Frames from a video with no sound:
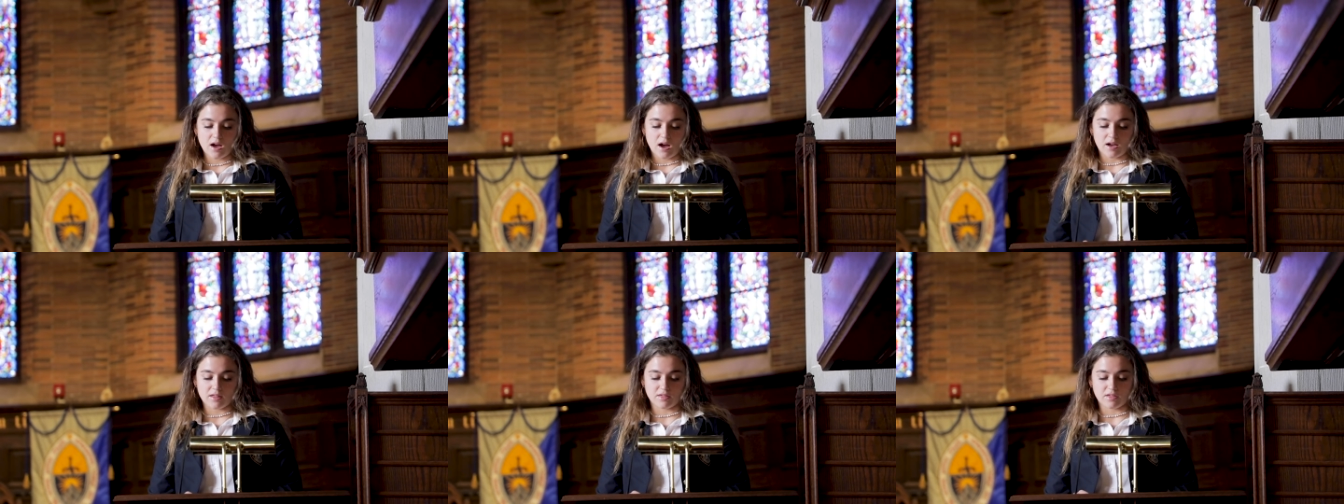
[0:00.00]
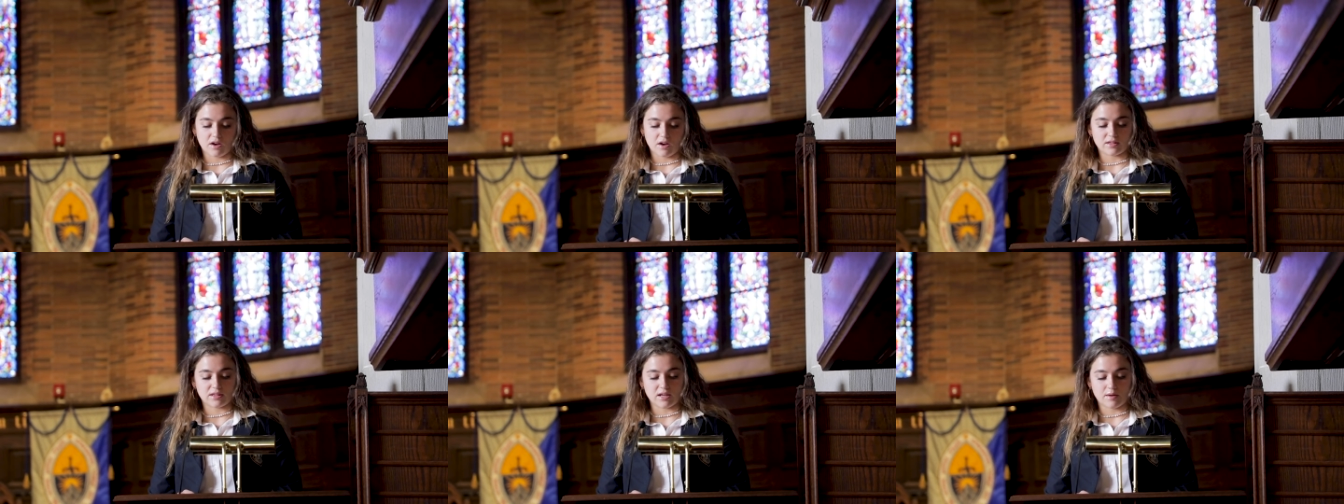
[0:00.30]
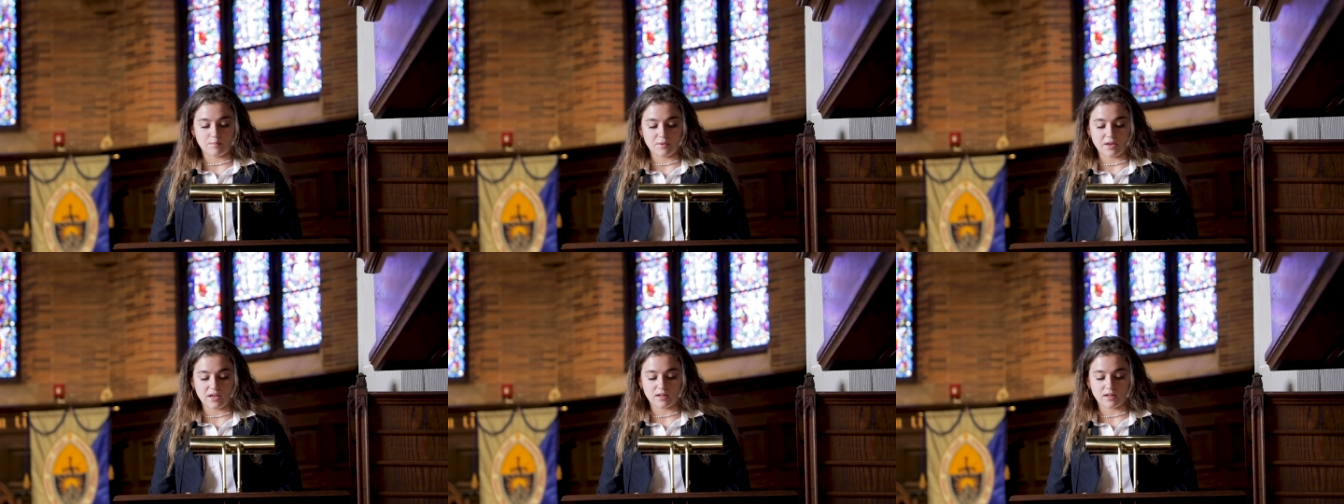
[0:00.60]
I thought
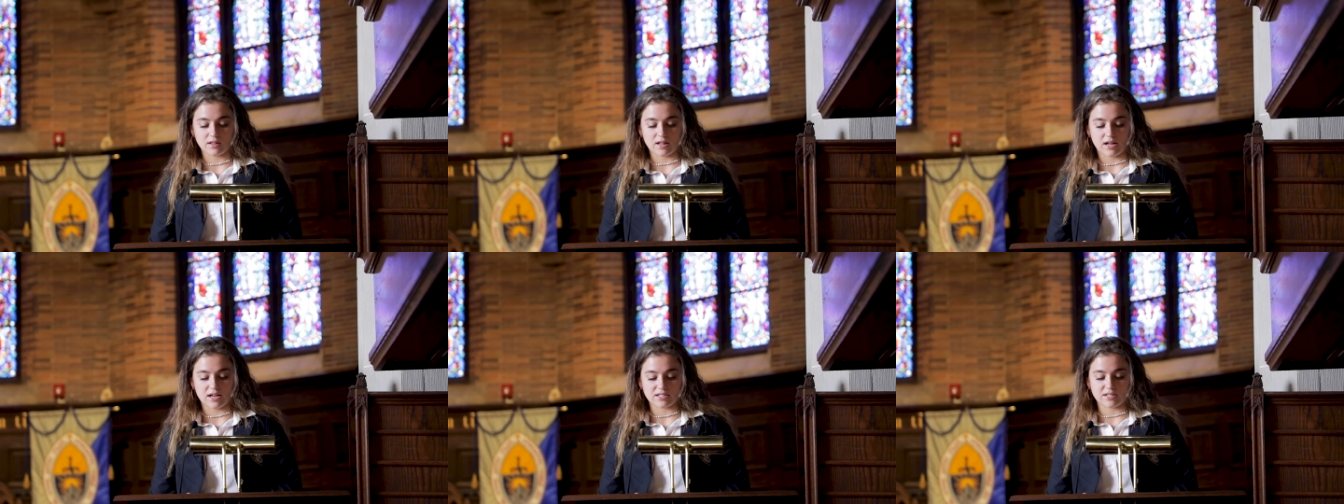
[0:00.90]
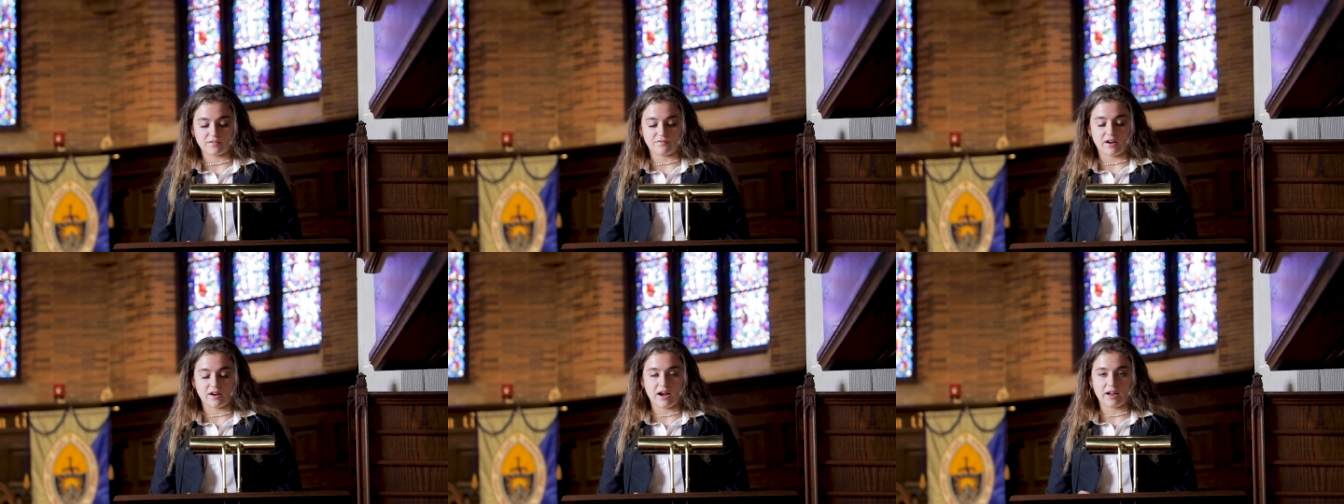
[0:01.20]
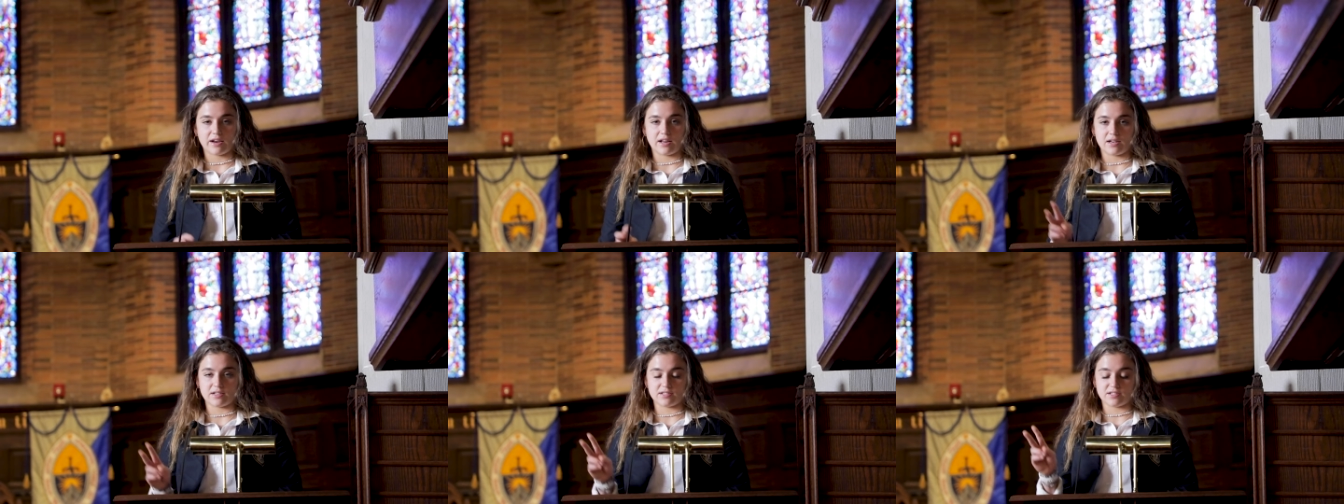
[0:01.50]
that being
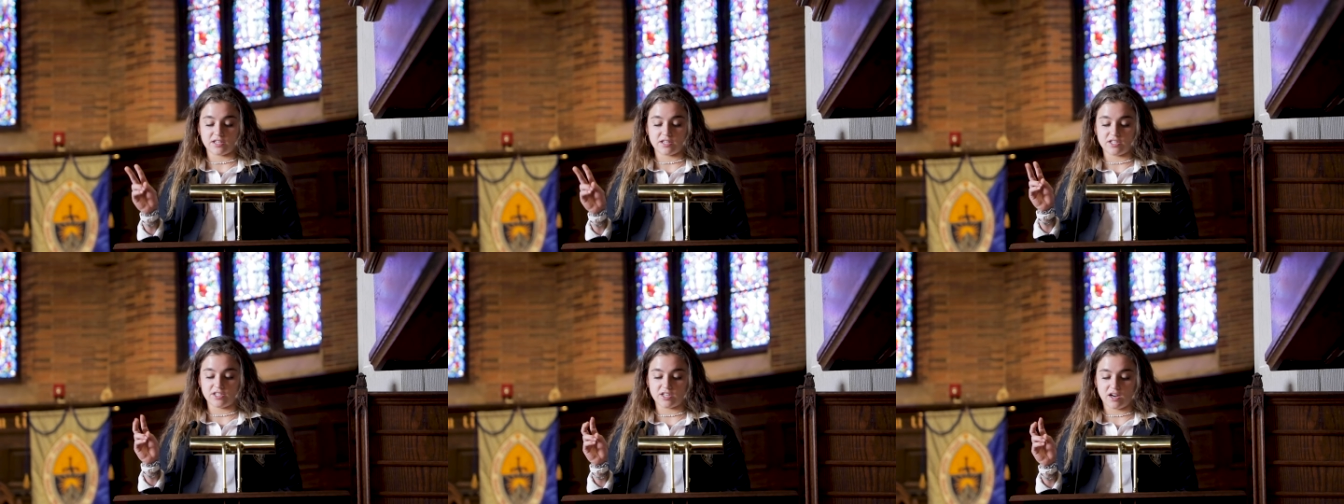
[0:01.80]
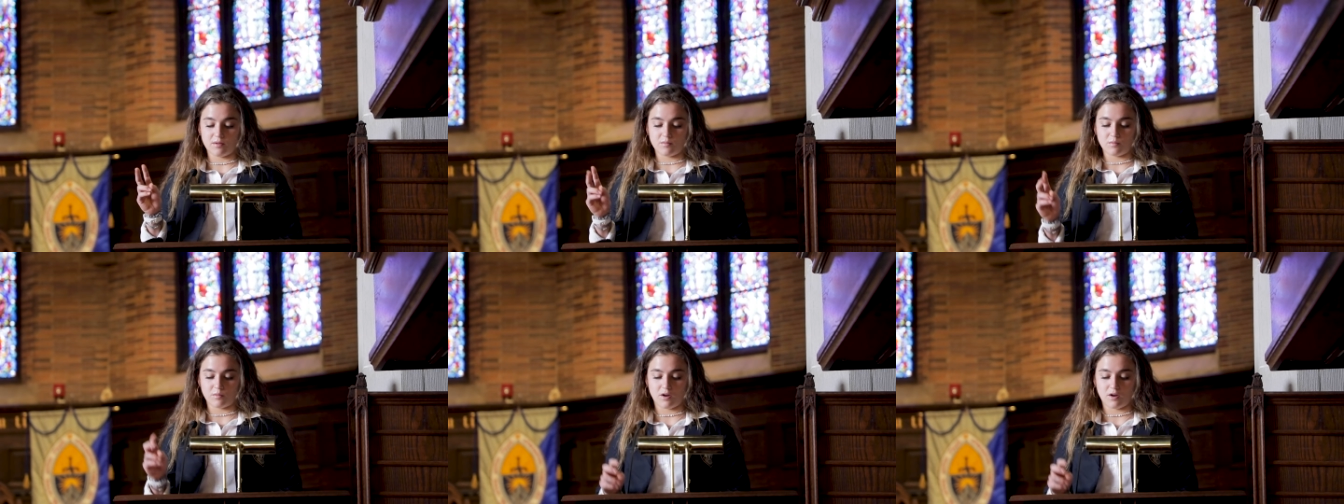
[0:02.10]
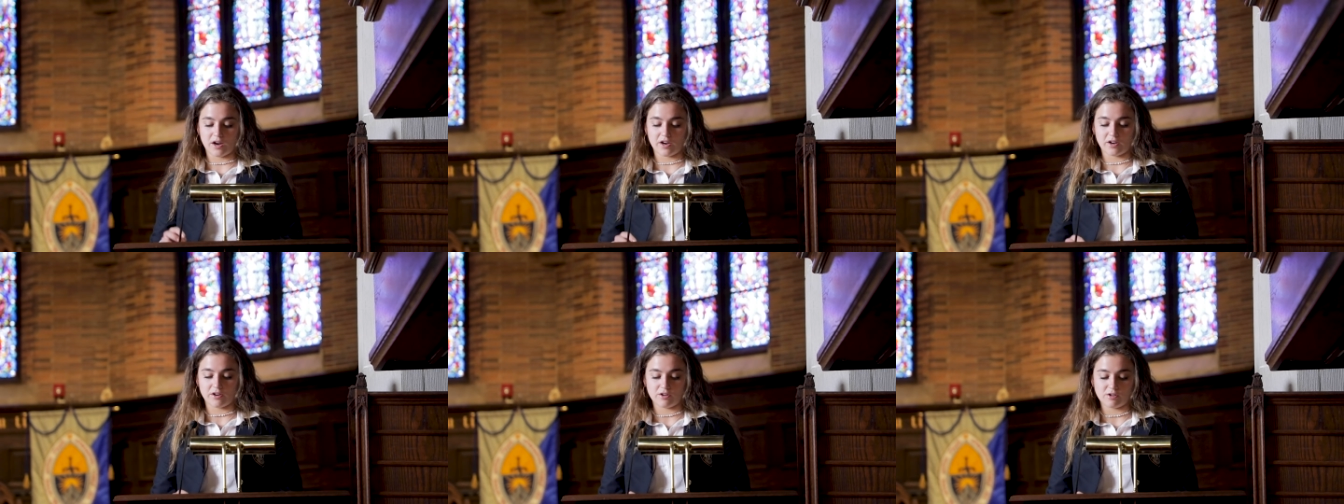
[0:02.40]
classified as the dumb
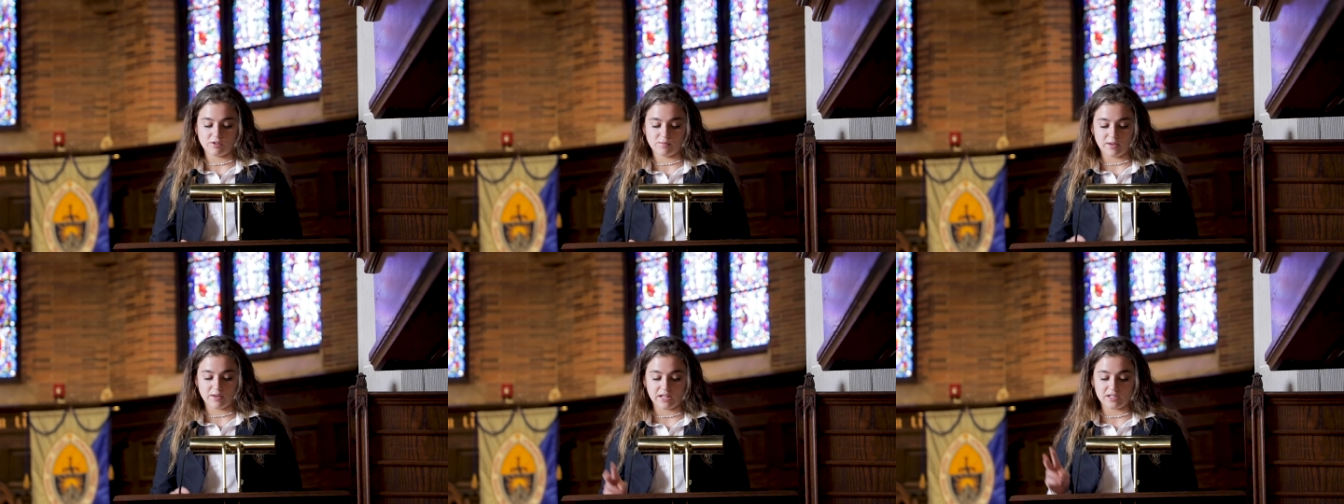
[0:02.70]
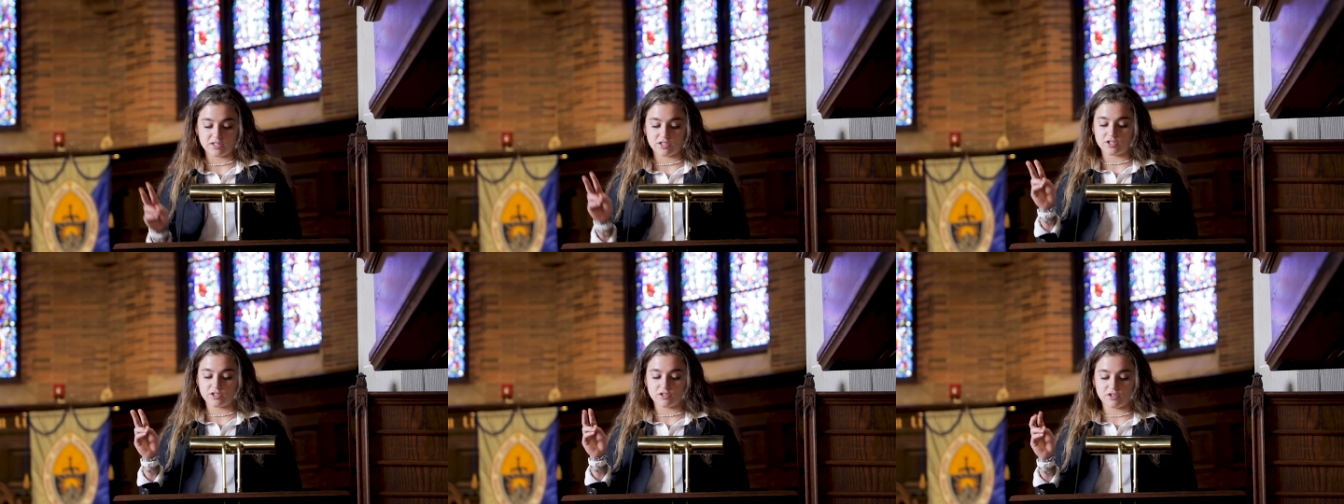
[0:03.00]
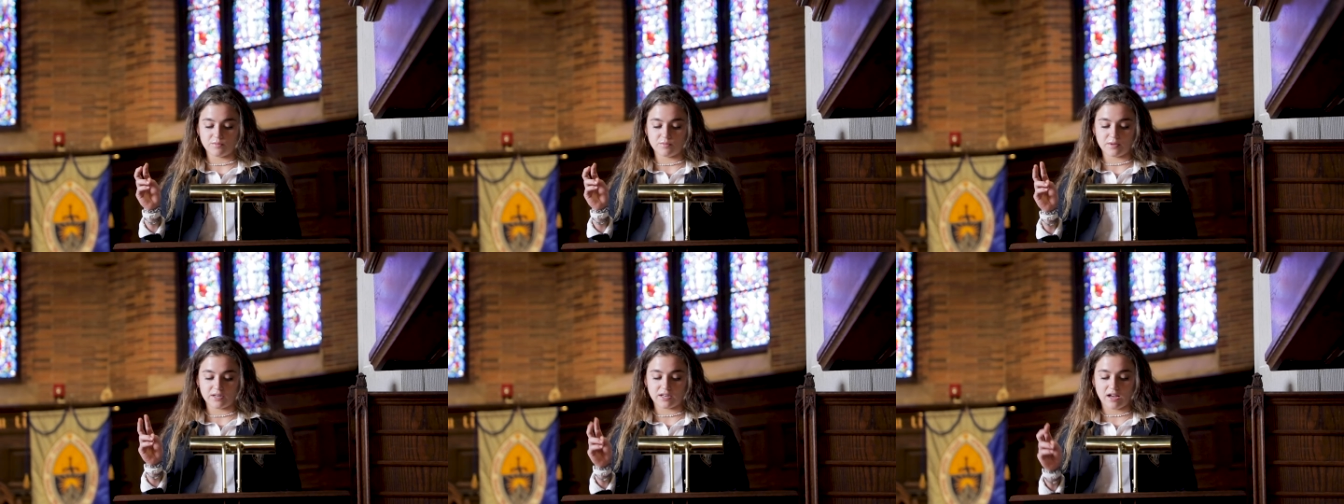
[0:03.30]
one who made
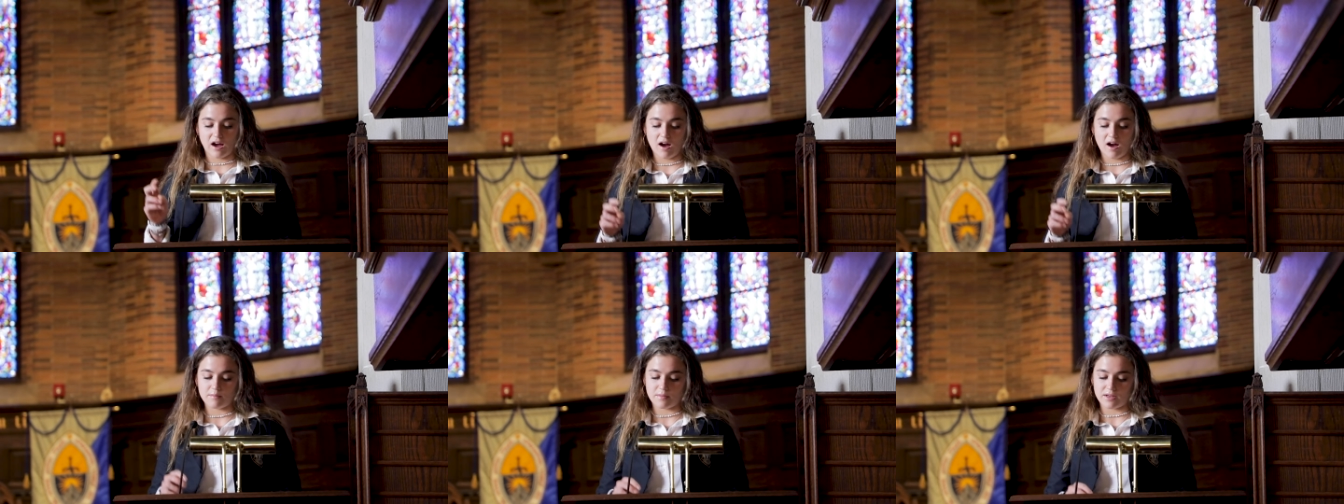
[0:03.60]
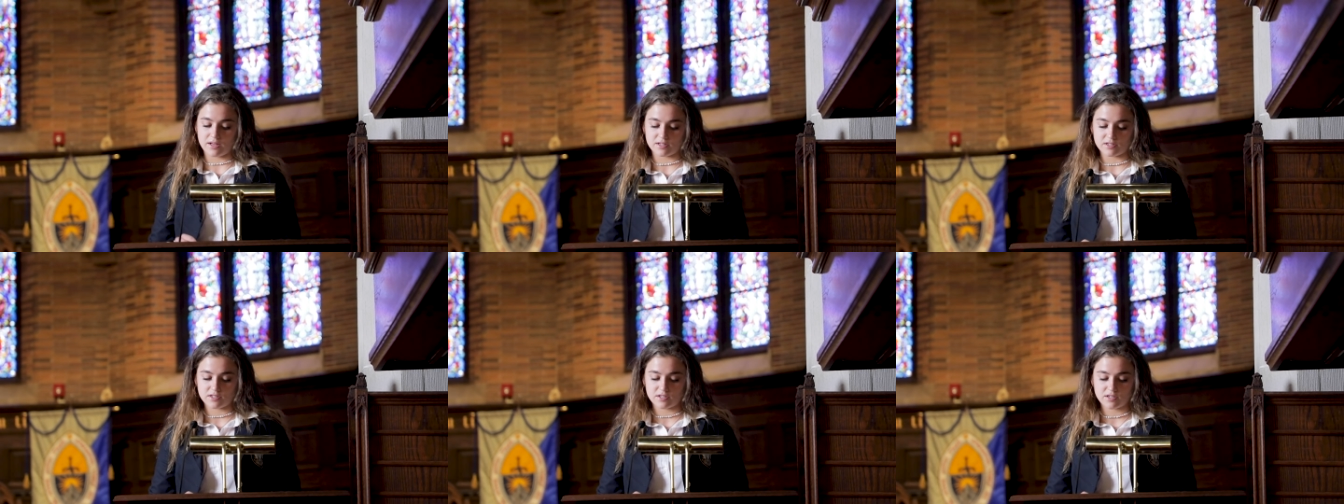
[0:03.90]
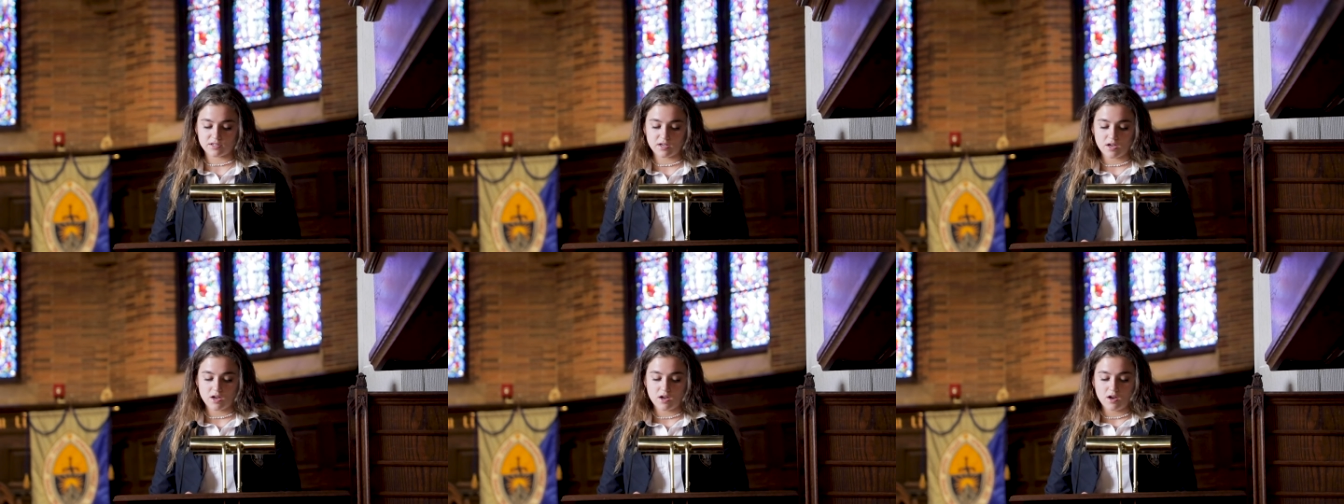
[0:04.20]
stupid
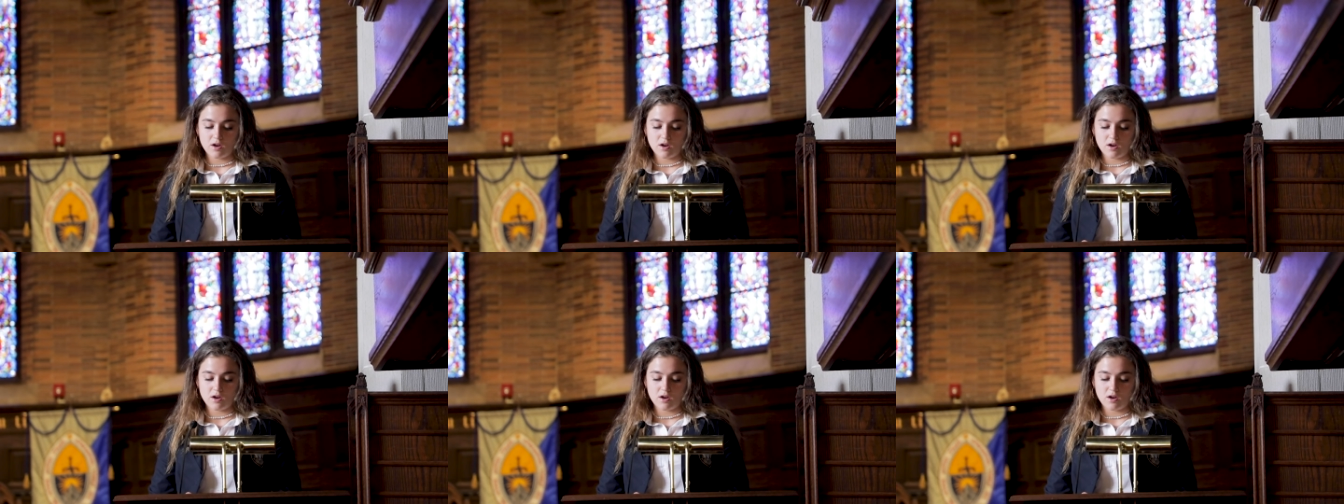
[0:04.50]
comments